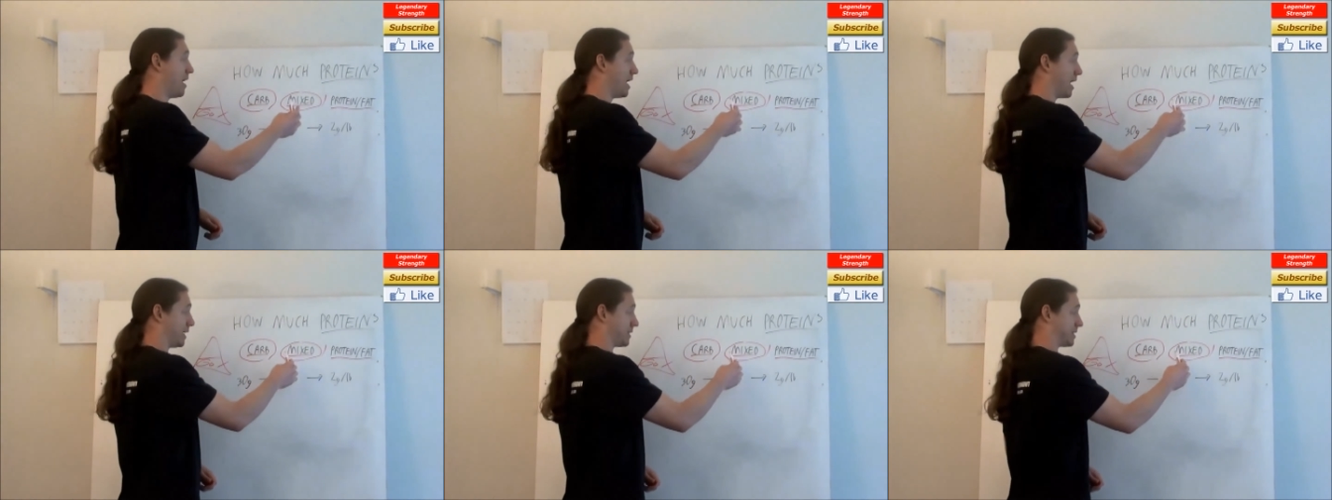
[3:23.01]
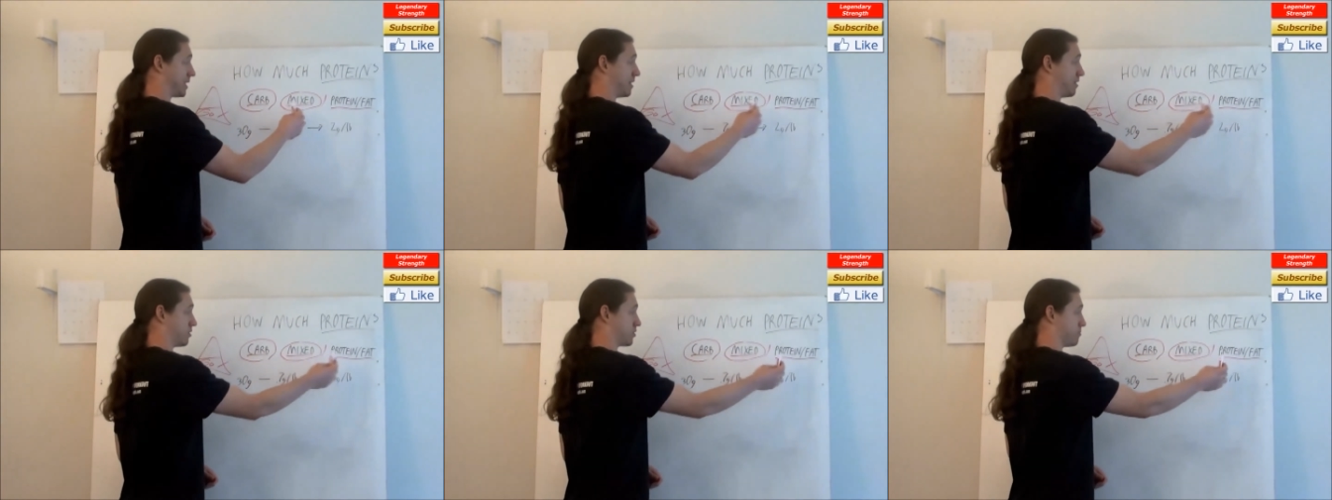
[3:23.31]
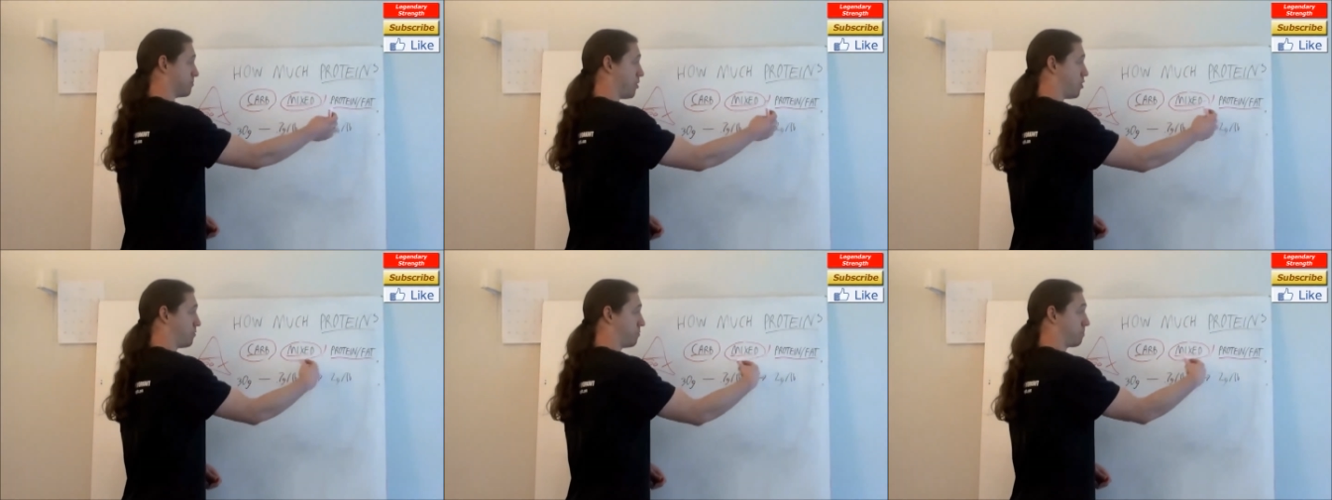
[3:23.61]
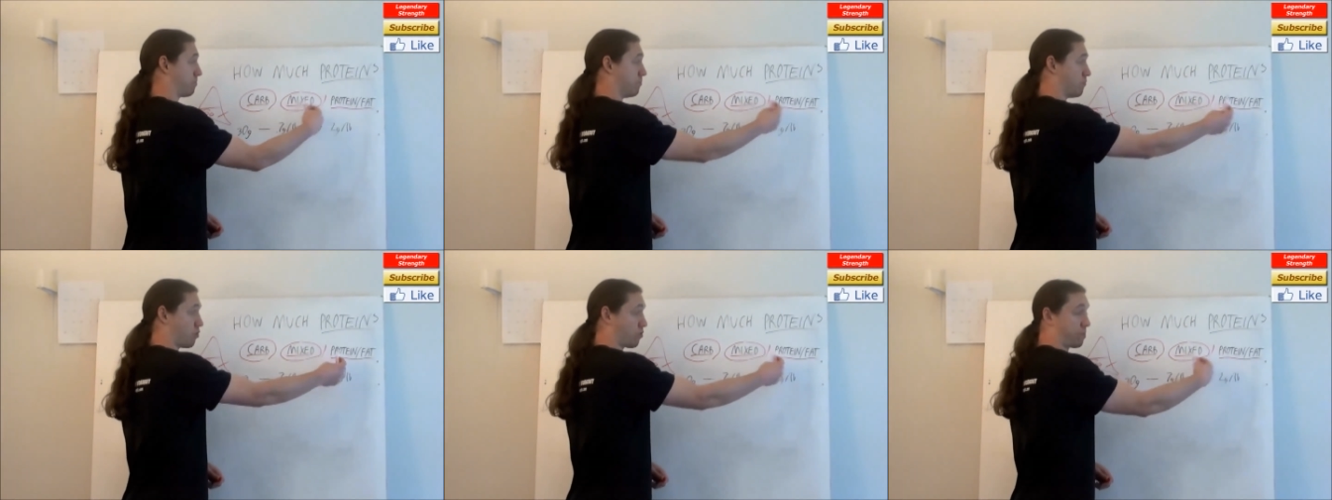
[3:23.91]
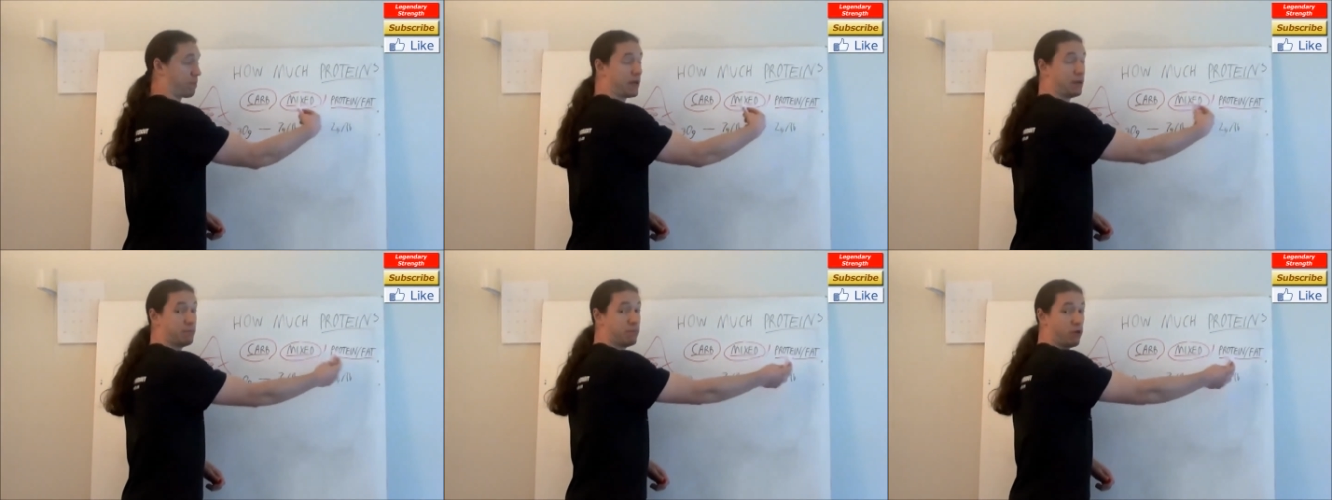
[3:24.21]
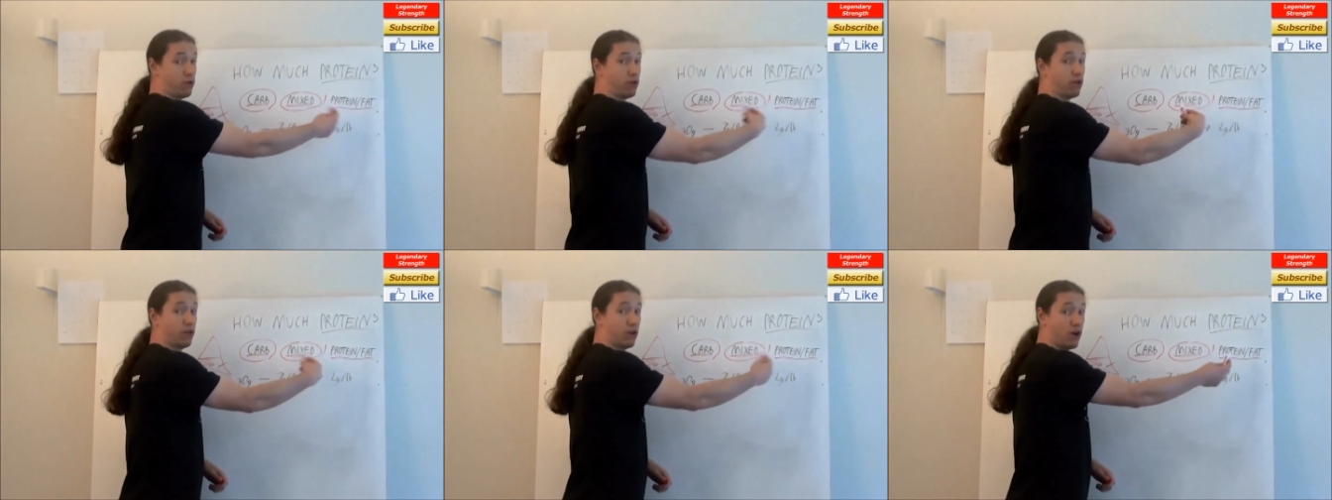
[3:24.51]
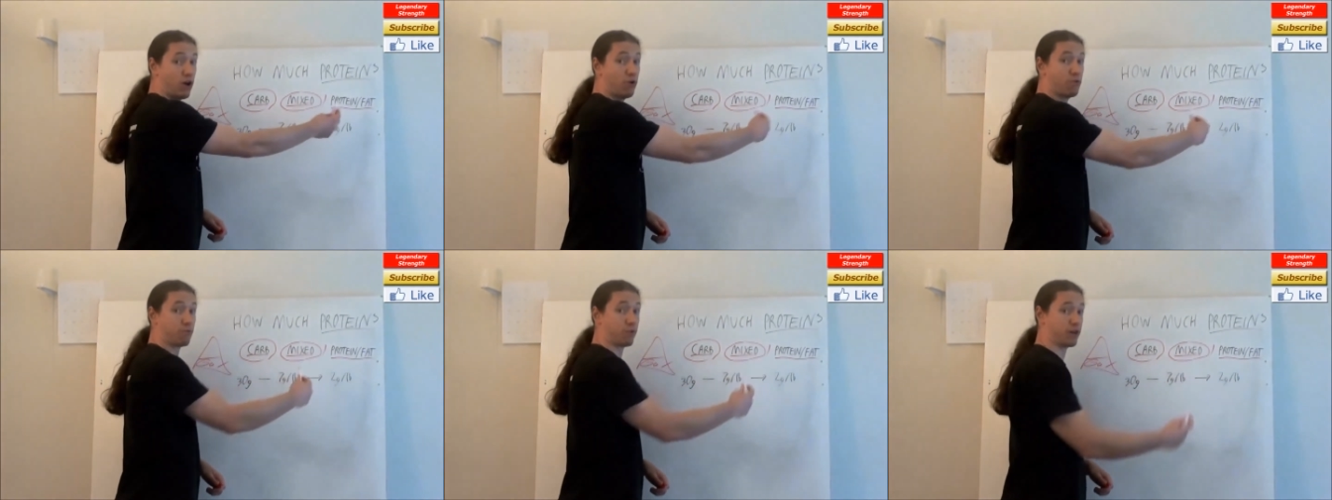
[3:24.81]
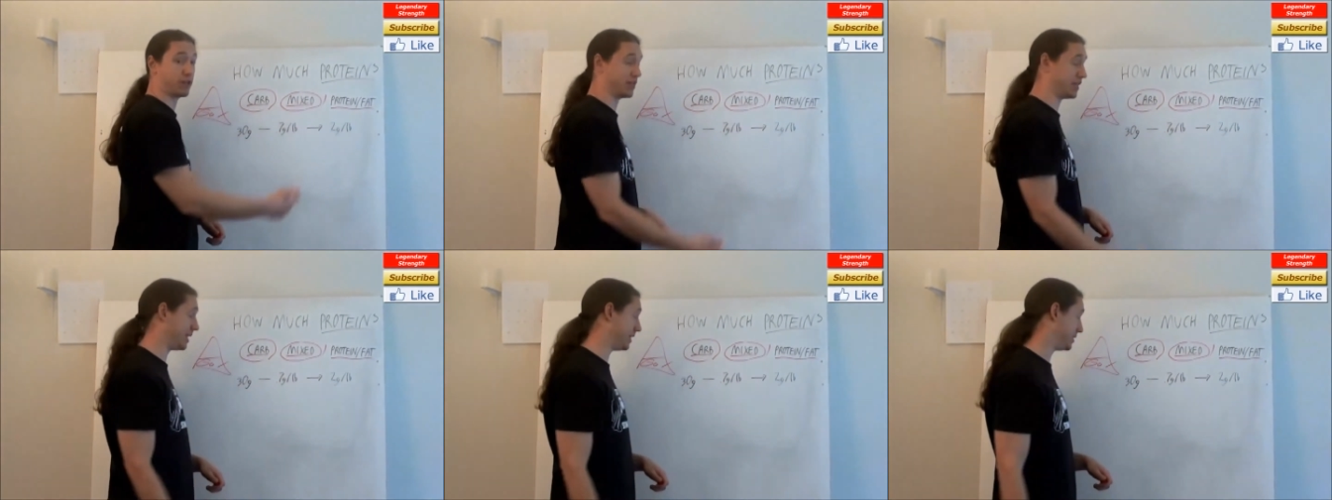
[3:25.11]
I'd say there's more people over in